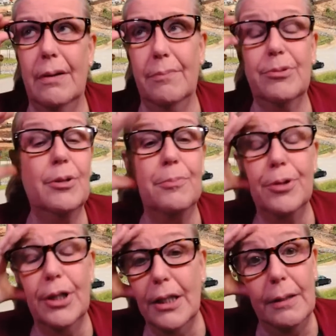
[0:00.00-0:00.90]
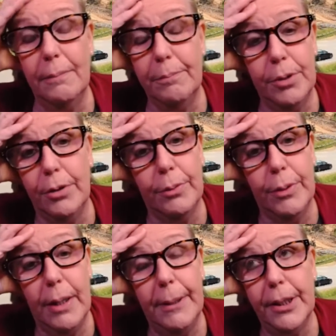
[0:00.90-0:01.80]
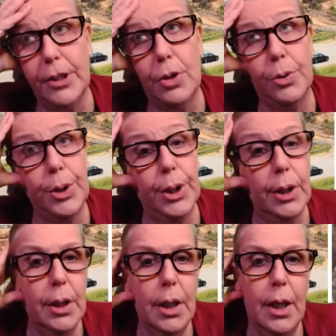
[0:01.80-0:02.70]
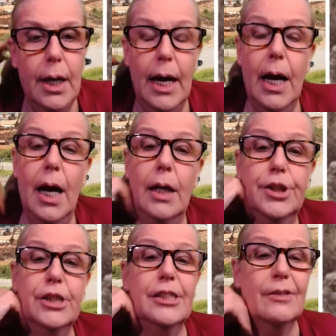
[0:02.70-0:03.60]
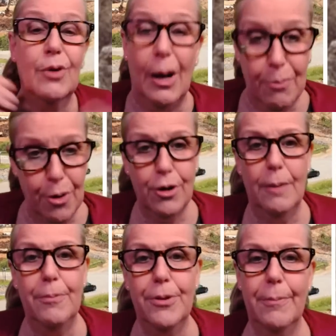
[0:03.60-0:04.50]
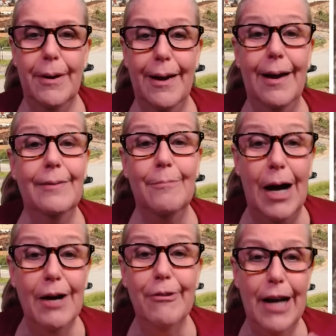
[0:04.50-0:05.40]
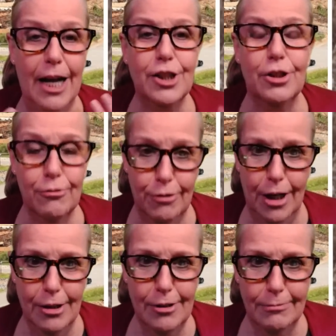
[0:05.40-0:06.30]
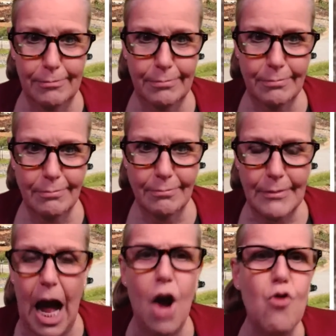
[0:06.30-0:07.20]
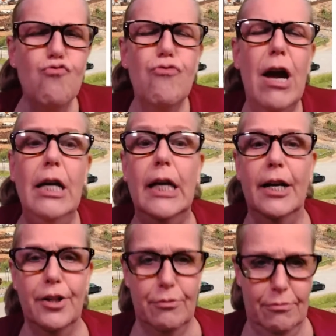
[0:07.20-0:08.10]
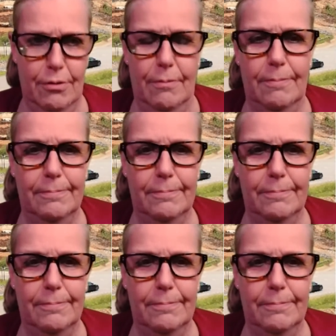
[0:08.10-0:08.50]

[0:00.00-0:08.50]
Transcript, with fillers: completely blown away by this whole thing. And she said, I broke up with him. And my reaction was, I ran out of the room.